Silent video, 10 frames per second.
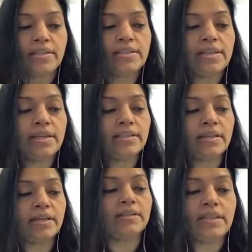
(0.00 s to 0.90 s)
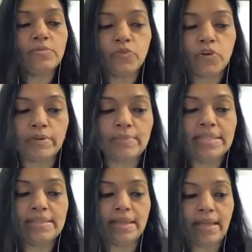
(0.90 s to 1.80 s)
This year, the theme for
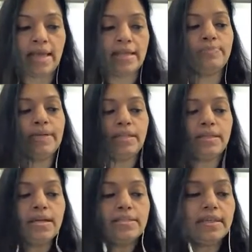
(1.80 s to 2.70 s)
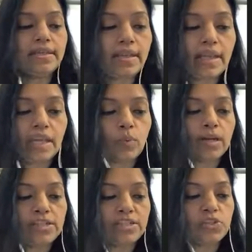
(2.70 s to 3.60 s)
Women's Day has been Gender
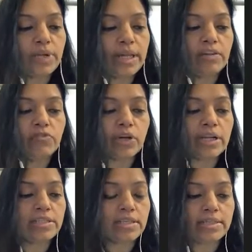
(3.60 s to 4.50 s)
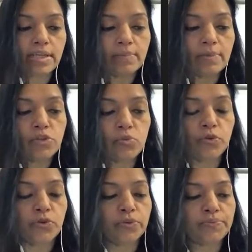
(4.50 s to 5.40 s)
Equality Today for a Sustainable
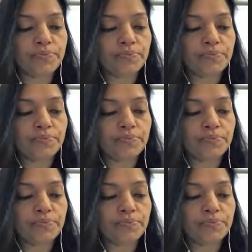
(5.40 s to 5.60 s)
Tomorrow.